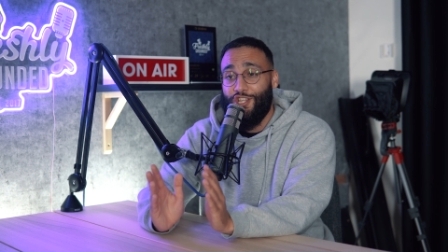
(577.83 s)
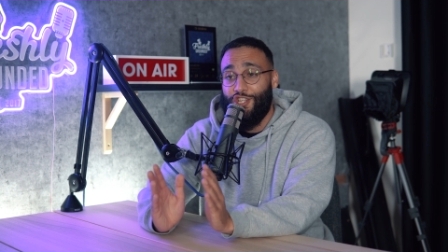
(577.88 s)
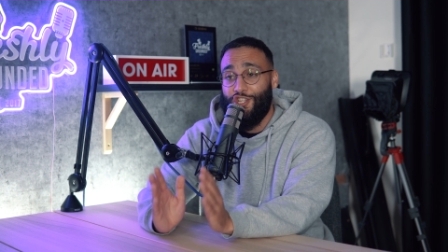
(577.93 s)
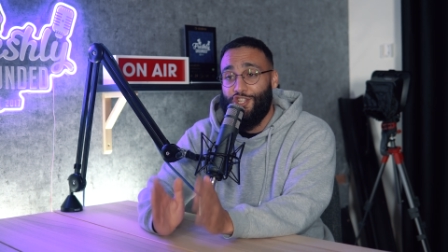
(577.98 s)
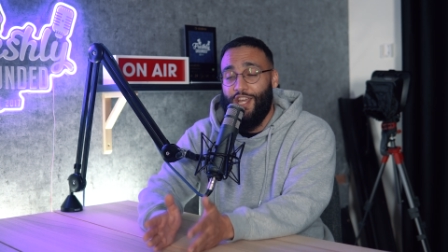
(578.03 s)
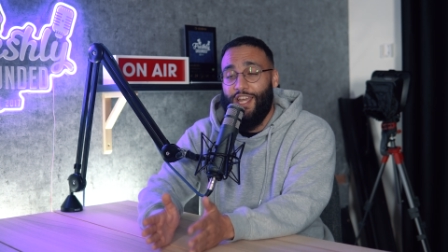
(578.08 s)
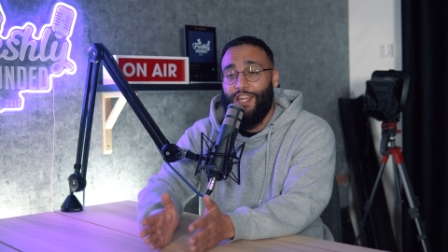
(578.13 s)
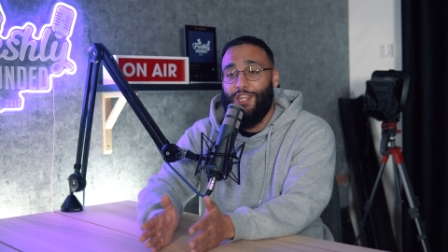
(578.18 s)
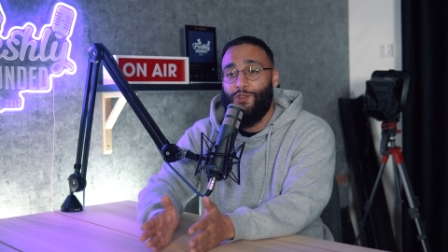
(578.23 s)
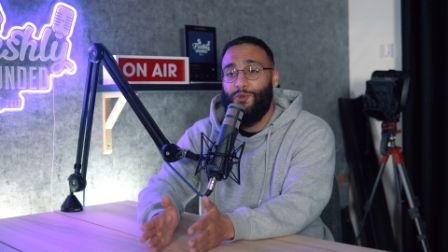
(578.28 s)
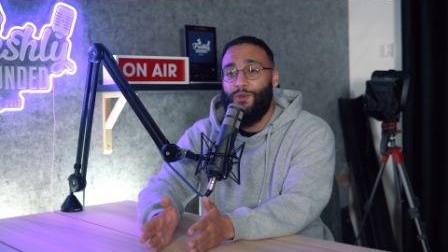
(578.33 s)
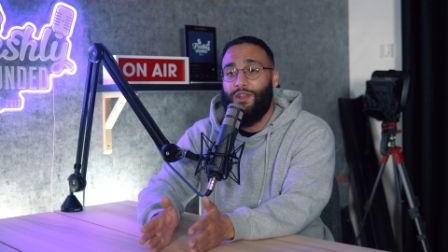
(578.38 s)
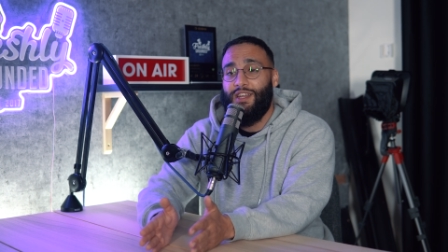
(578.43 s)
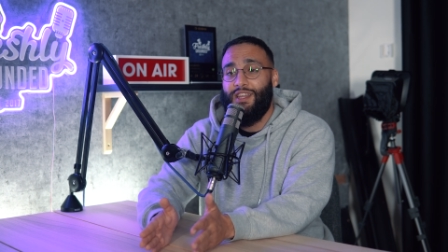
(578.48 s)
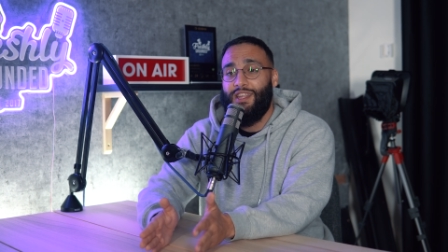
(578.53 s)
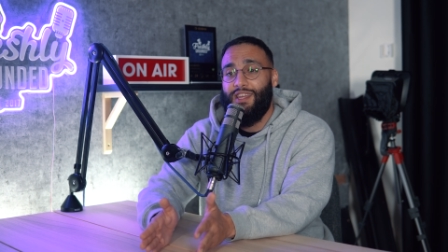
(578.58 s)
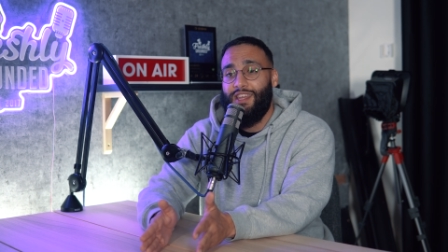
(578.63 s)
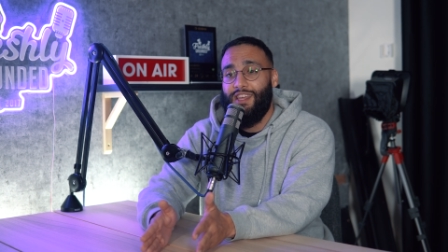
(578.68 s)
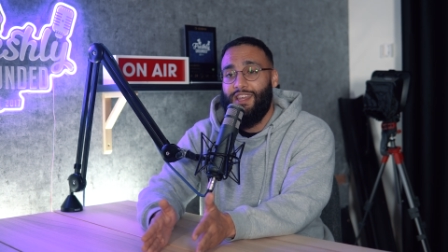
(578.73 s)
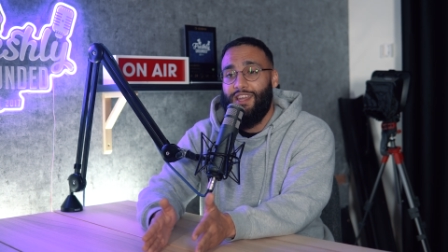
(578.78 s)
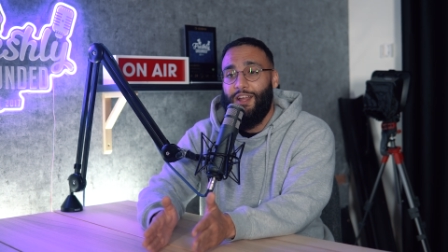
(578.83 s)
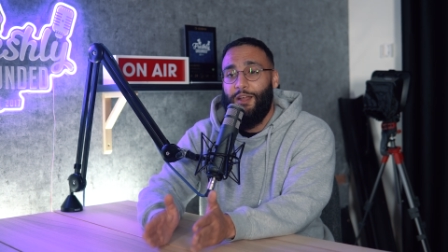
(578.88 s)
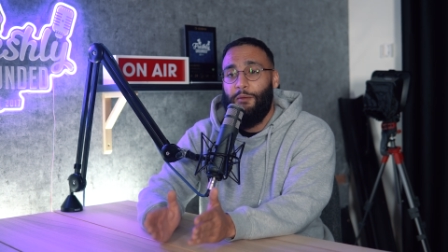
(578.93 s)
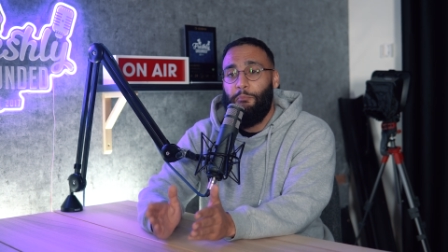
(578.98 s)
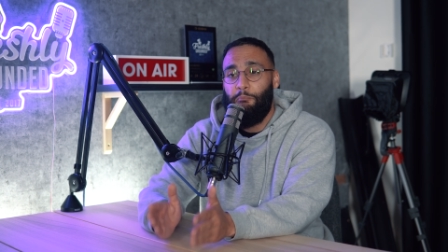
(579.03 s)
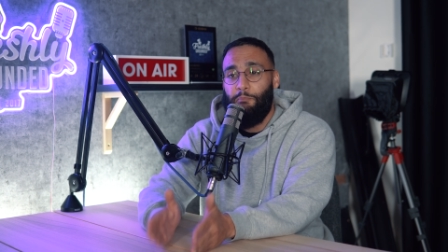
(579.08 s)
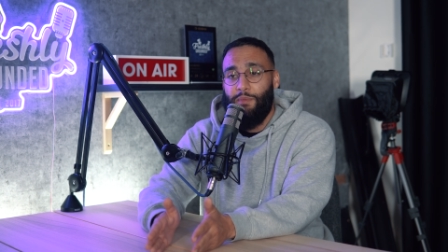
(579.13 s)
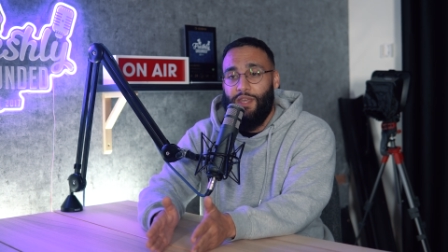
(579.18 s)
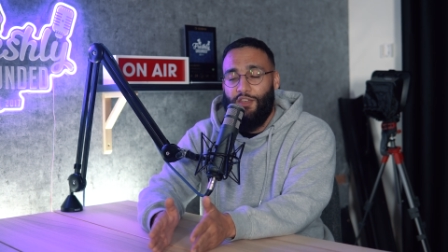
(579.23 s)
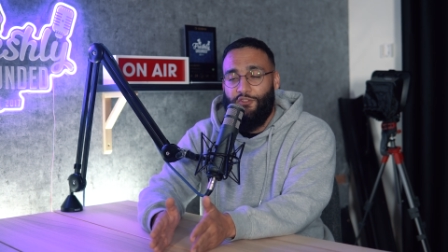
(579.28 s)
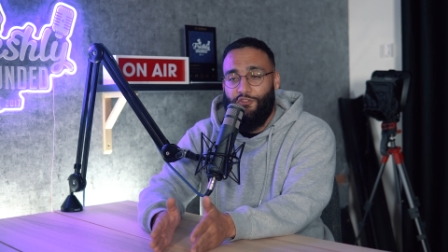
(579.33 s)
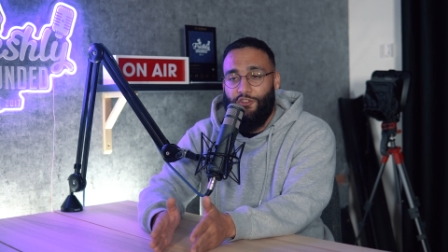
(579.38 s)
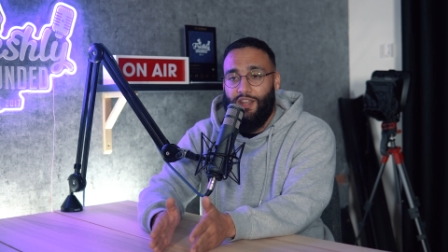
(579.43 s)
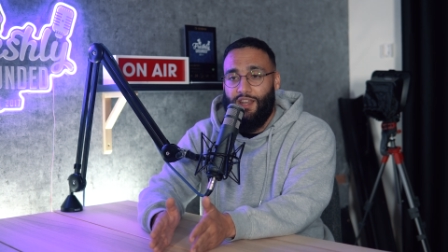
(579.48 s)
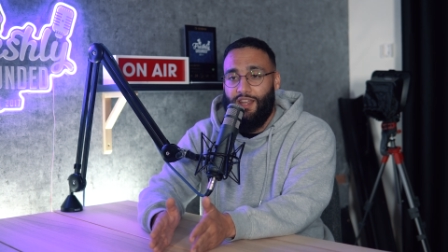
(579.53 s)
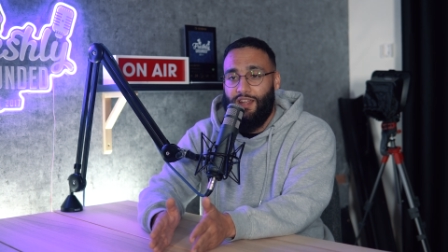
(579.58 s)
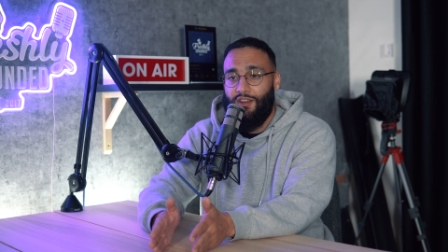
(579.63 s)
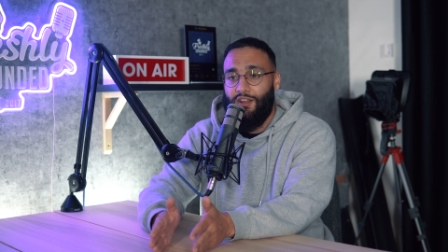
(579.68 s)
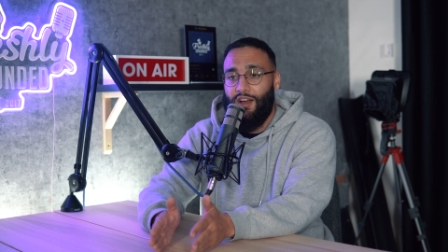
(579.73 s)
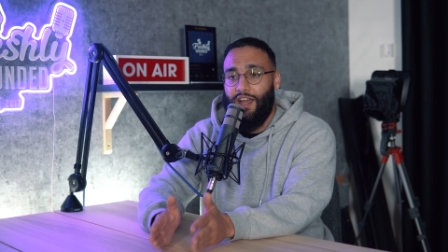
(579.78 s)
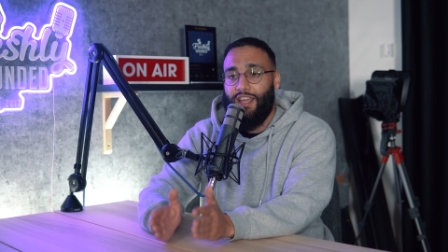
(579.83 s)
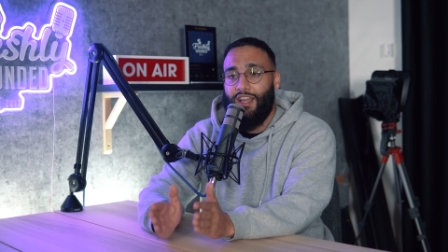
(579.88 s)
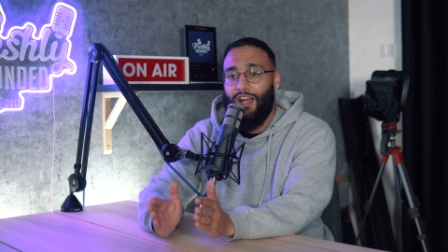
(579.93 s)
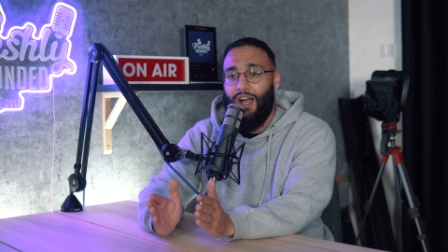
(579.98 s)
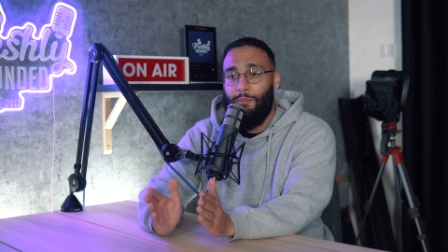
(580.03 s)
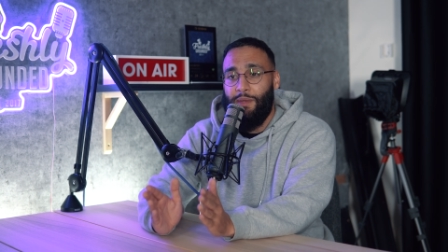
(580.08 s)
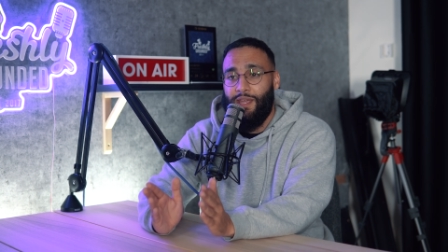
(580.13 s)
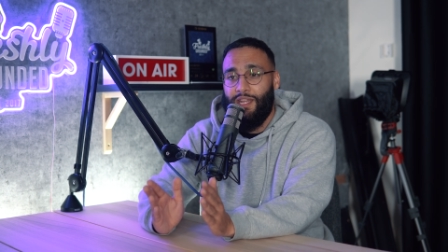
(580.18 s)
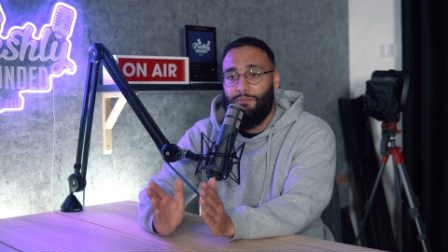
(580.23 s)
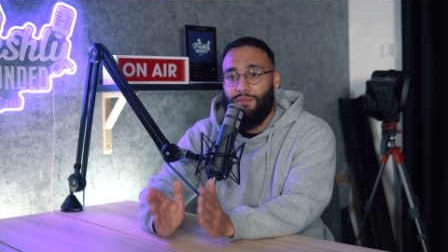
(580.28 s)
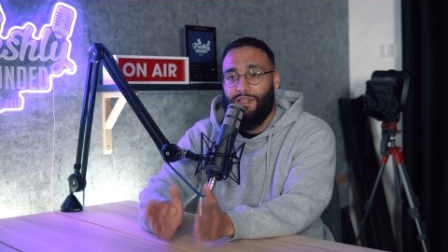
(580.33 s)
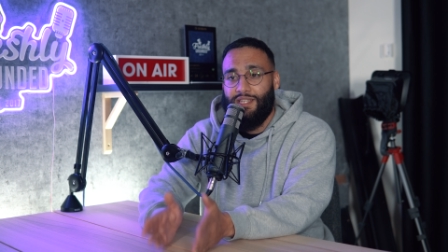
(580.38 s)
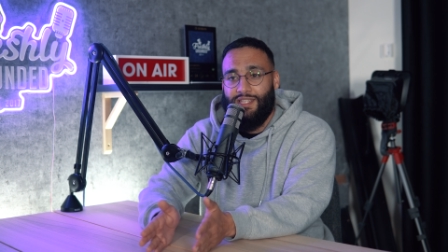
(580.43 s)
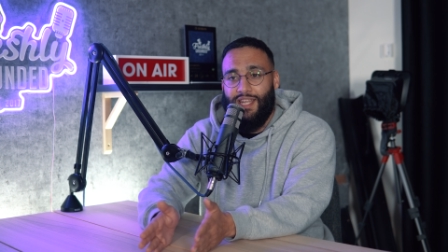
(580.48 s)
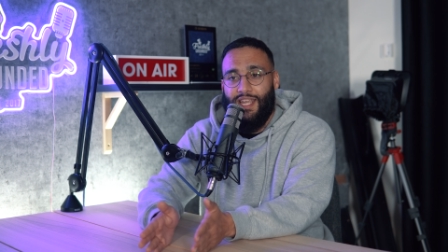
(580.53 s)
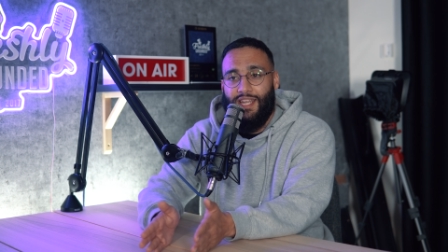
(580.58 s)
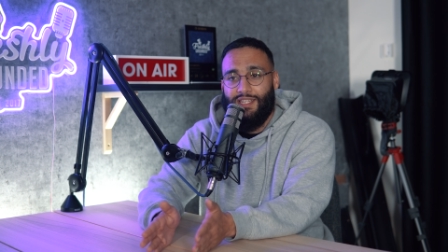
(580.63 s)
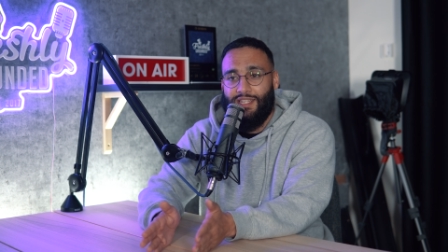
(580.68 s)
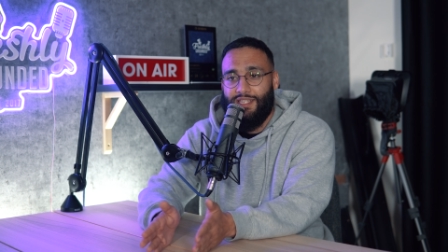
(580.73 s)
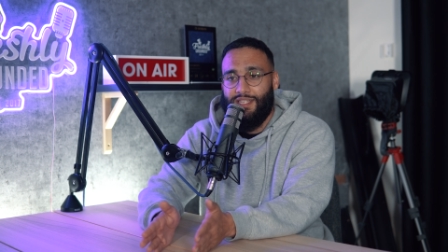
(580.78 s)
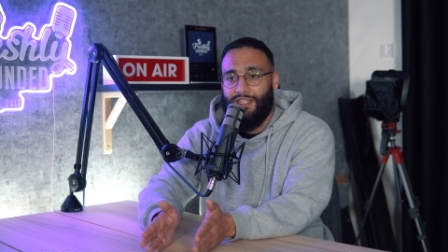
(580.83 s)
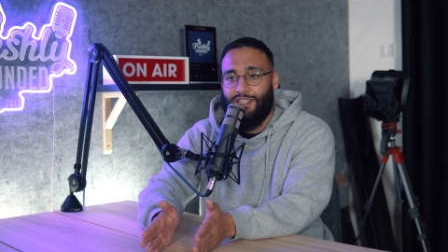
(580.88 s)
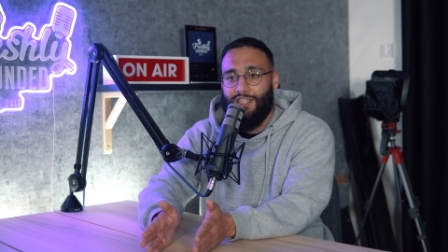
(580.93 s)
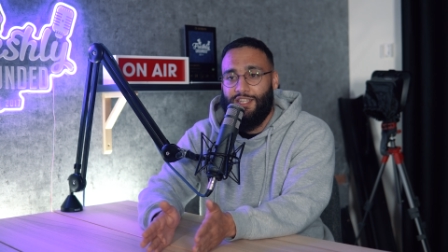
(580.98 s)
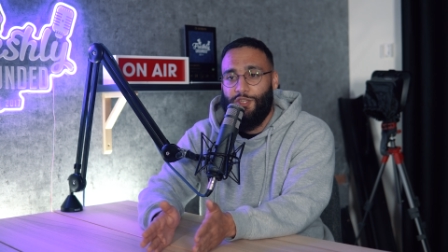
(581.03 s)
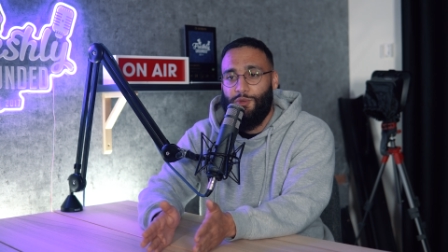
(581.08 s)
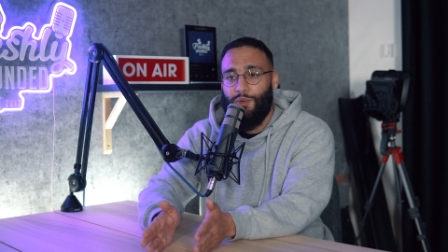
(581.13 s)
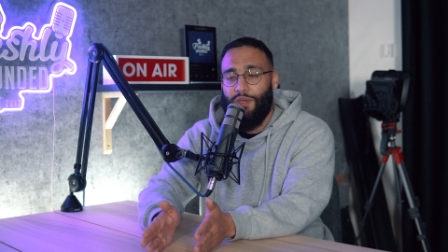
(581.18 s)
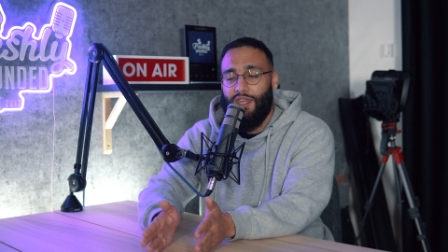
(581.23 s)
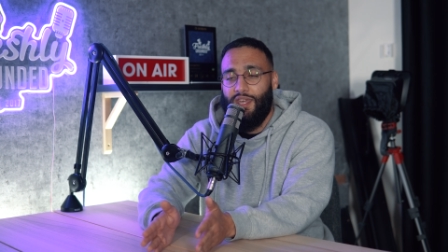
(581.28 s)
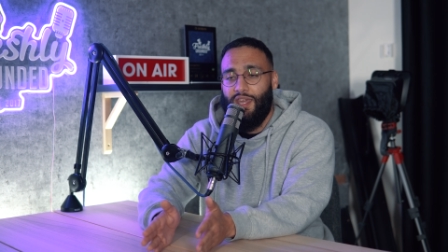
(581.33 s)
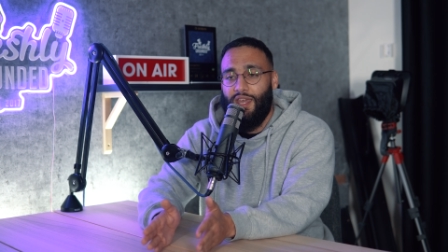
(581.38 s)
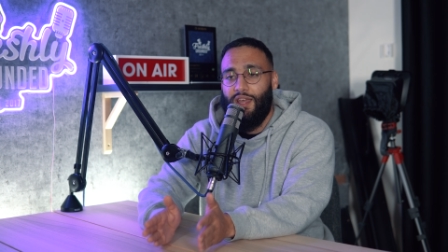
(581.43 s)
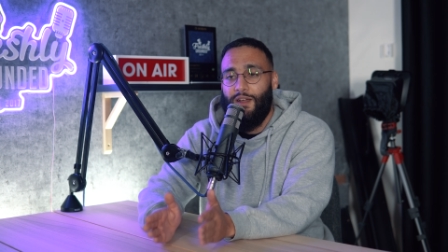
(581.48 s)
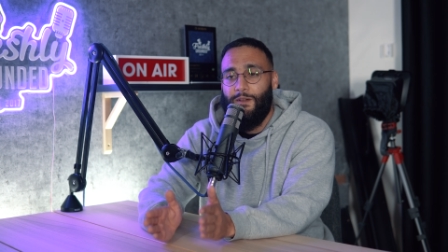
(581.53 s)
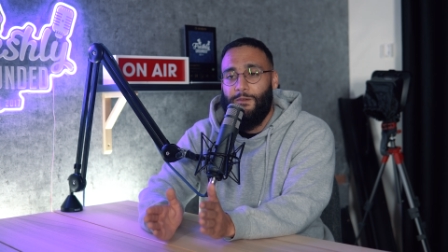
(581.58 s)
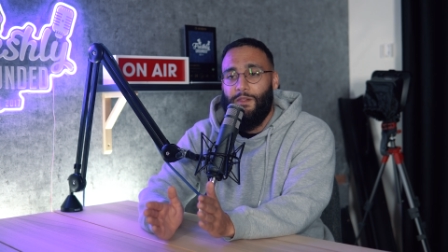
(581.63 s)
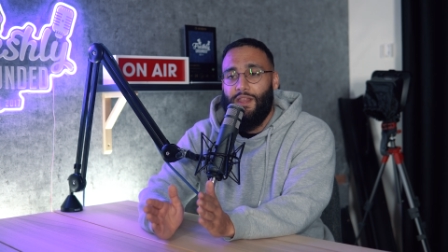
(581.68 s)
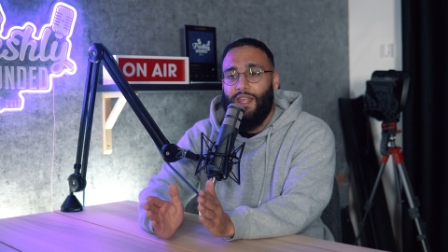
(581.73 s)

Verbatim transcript: genuinely me feeling like I made a mistake discontinuing it